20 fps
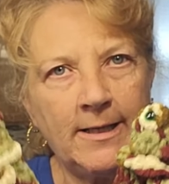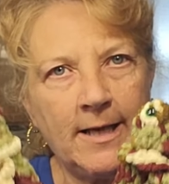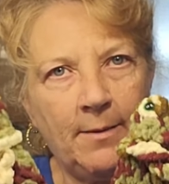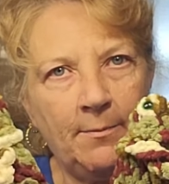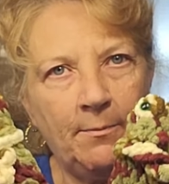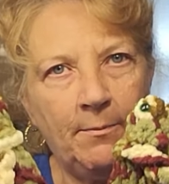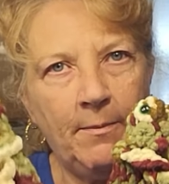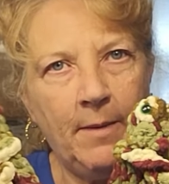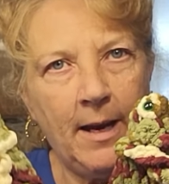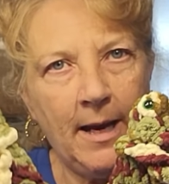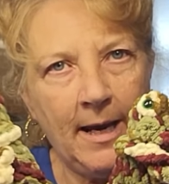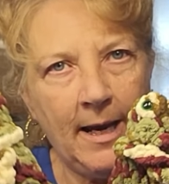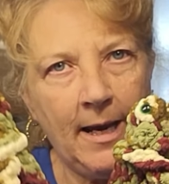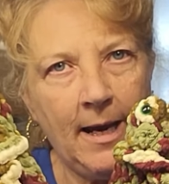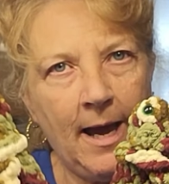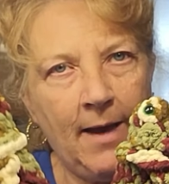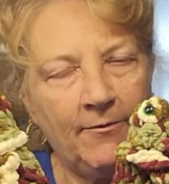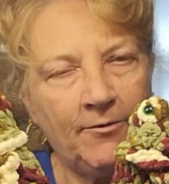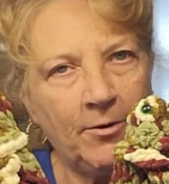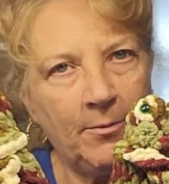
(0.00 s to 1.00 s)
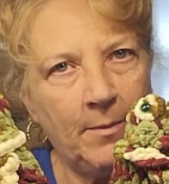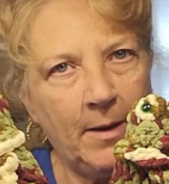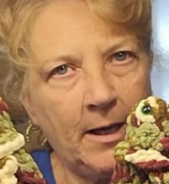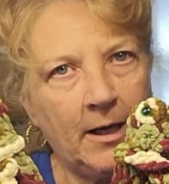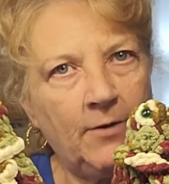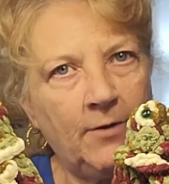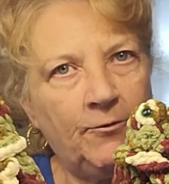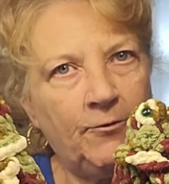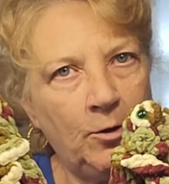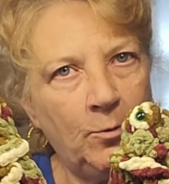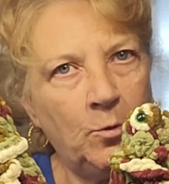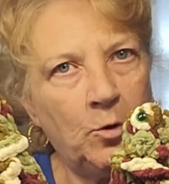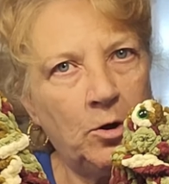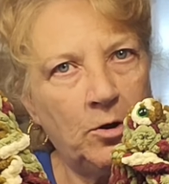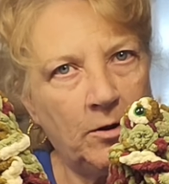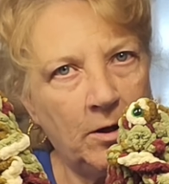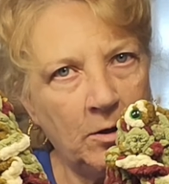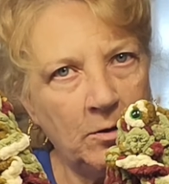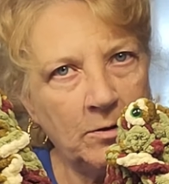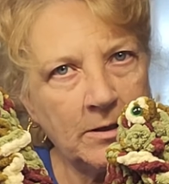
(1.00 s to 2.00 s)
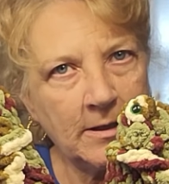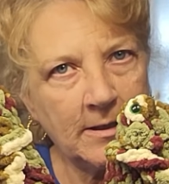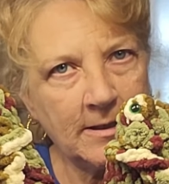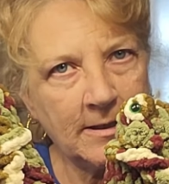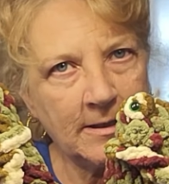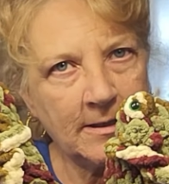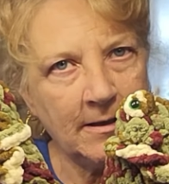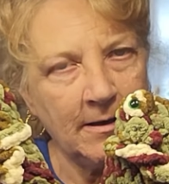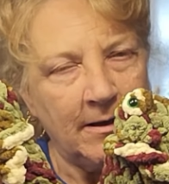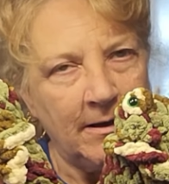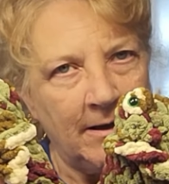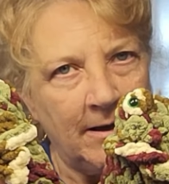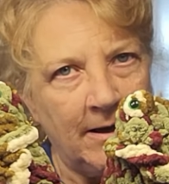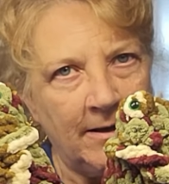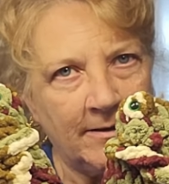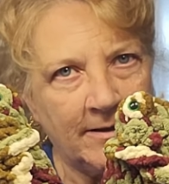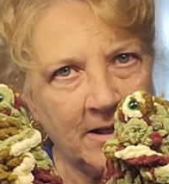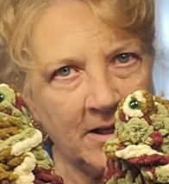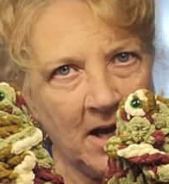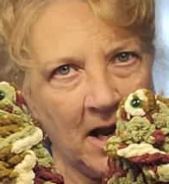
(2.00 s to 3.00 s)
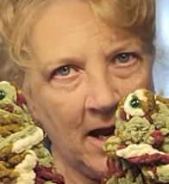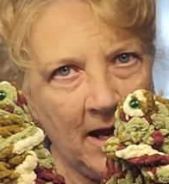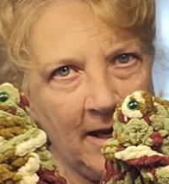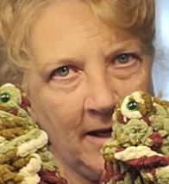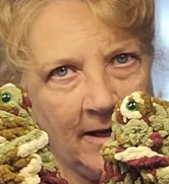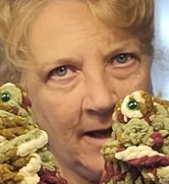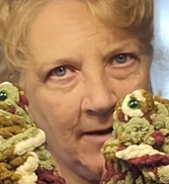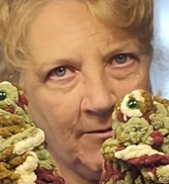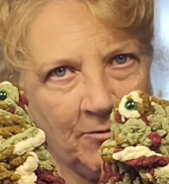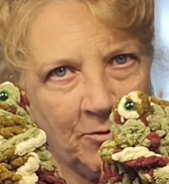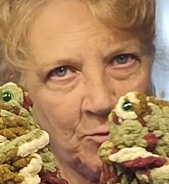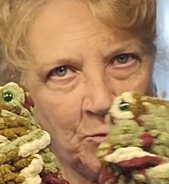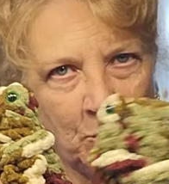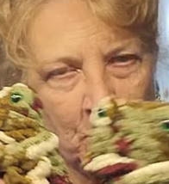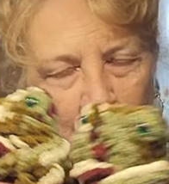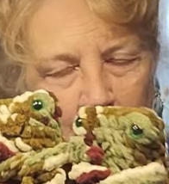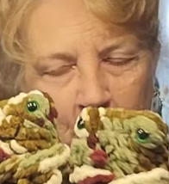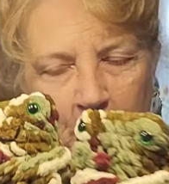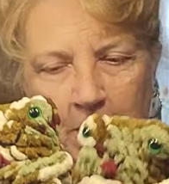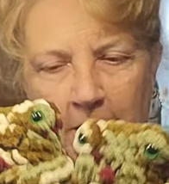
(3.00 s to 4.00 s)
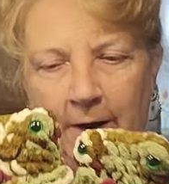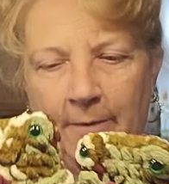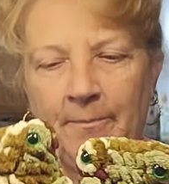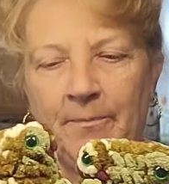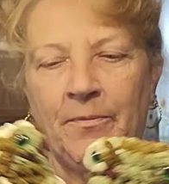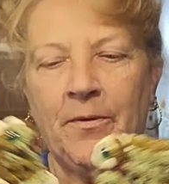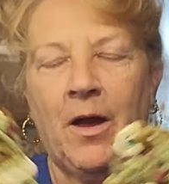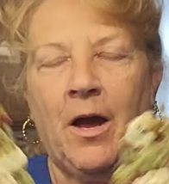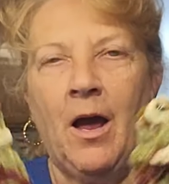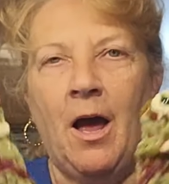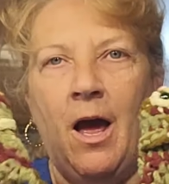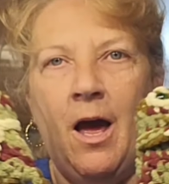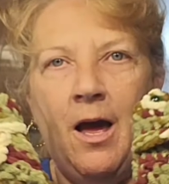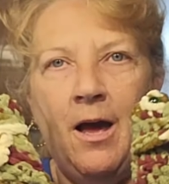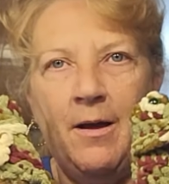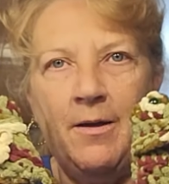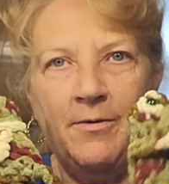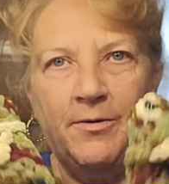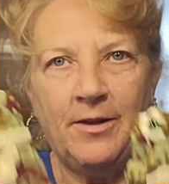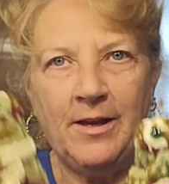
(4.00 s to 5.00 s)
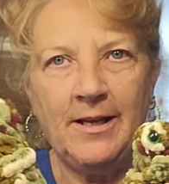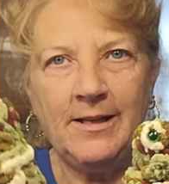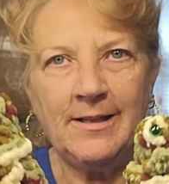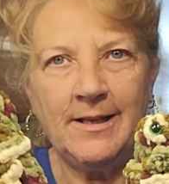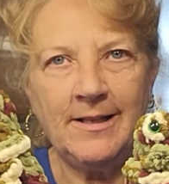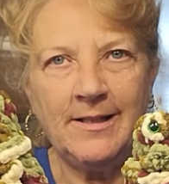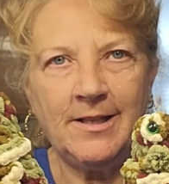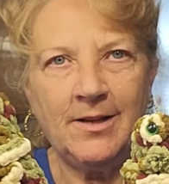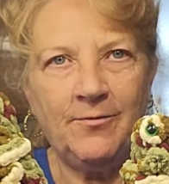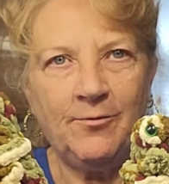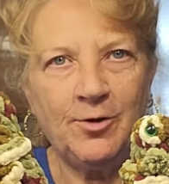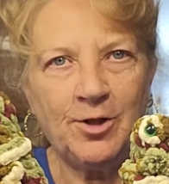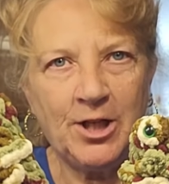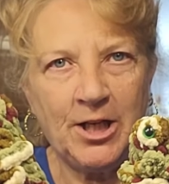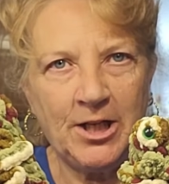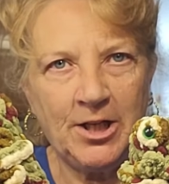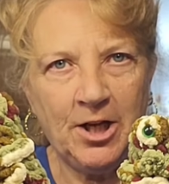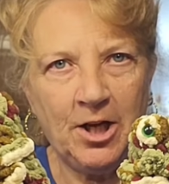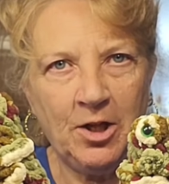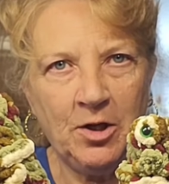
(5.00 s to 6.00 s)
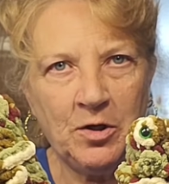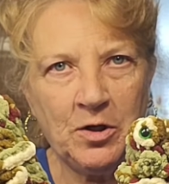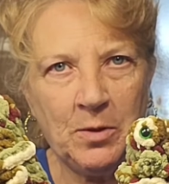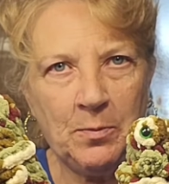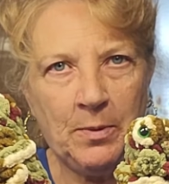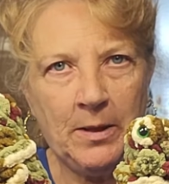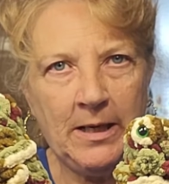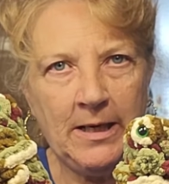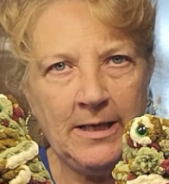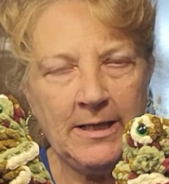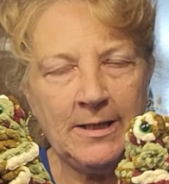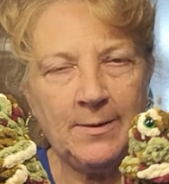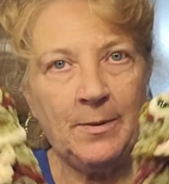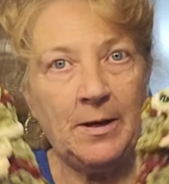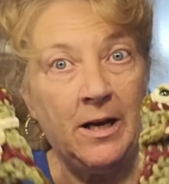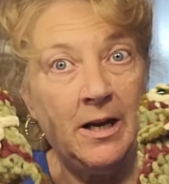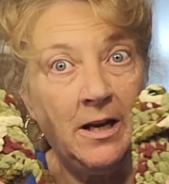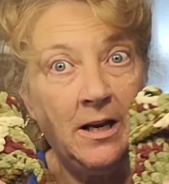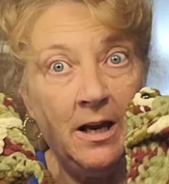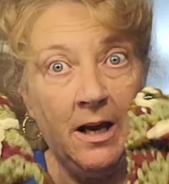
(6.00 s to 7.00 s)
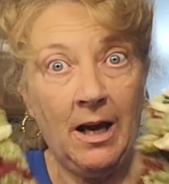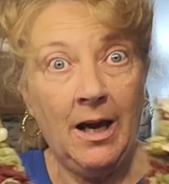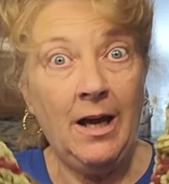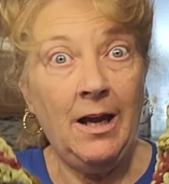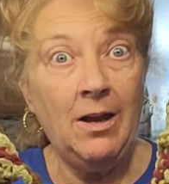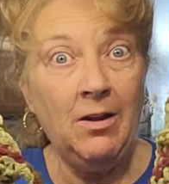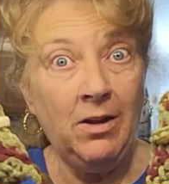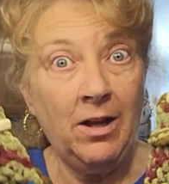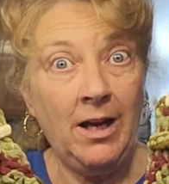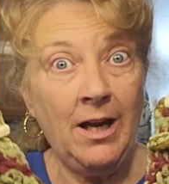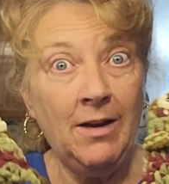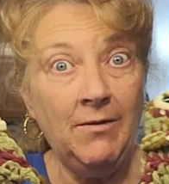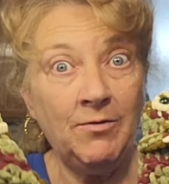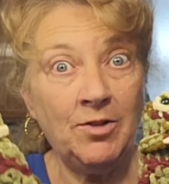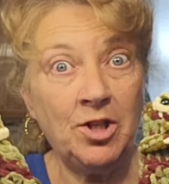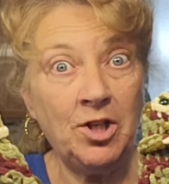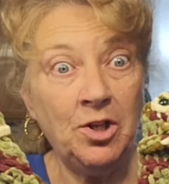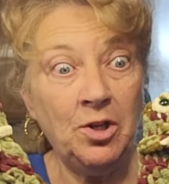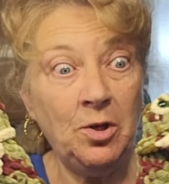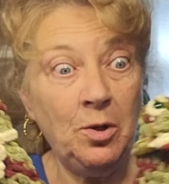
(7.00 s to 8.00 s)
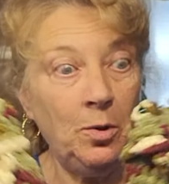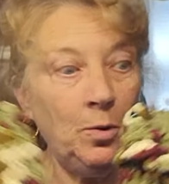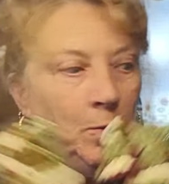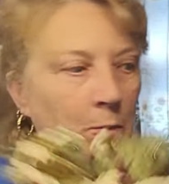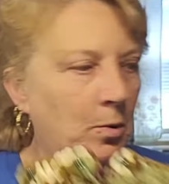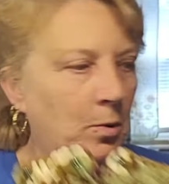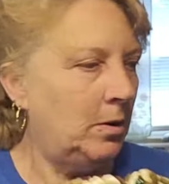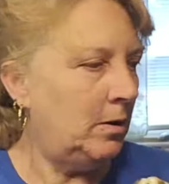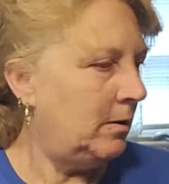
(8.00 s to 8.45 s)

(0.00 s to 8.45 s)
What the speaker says: I may have to make a few more of those tonight after work. These I sell for $10 a piece, but I only have 2.